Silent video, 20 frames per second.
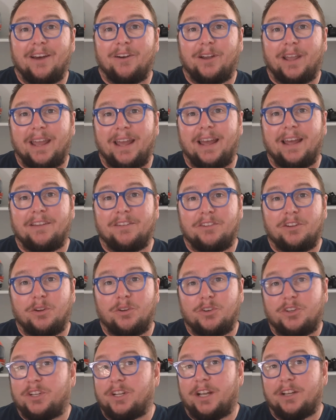our cars
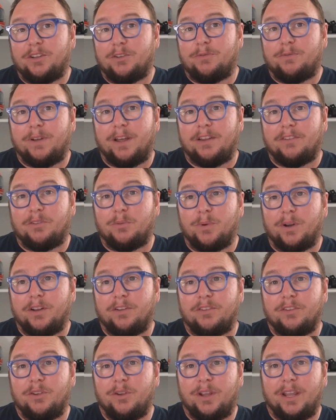don't charge as fast as the
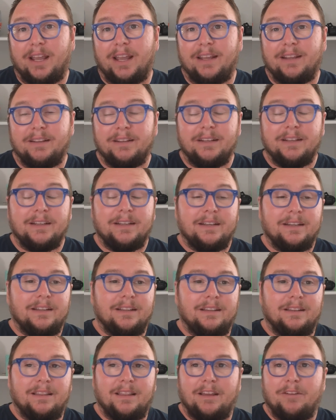ones in the UK.
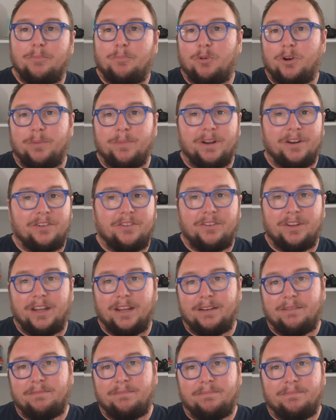They've pretty much
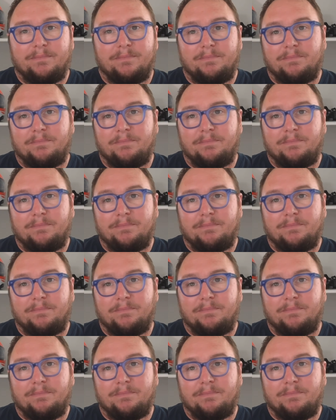said